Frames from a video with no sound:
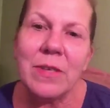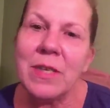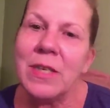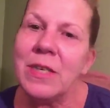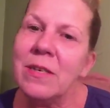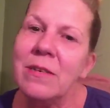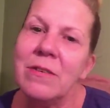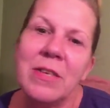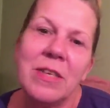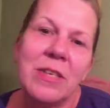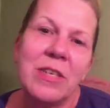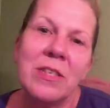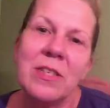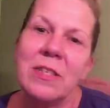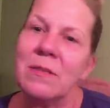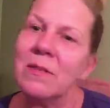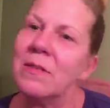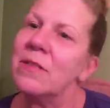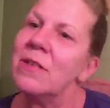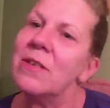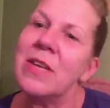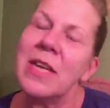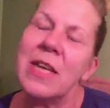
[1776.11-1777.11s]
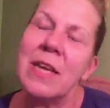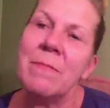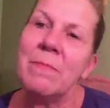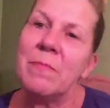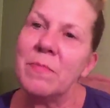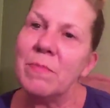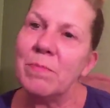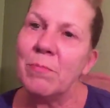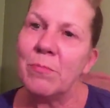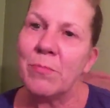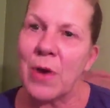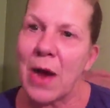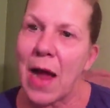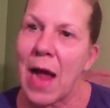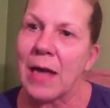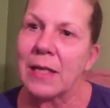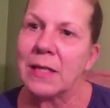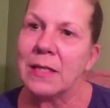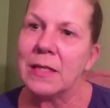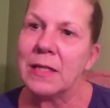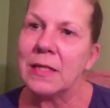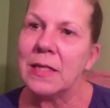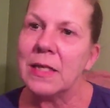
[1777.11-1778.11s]
You keep
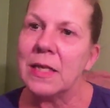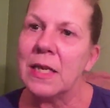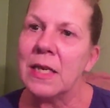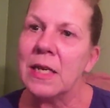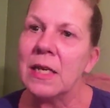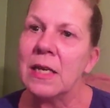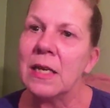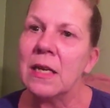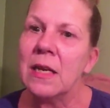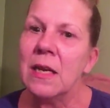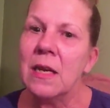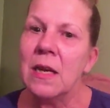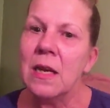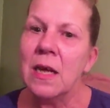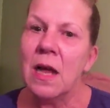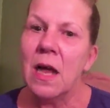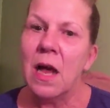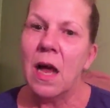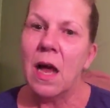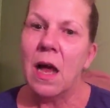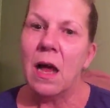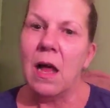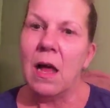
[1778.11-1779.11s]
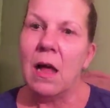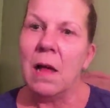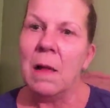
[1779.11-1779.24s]
practicing.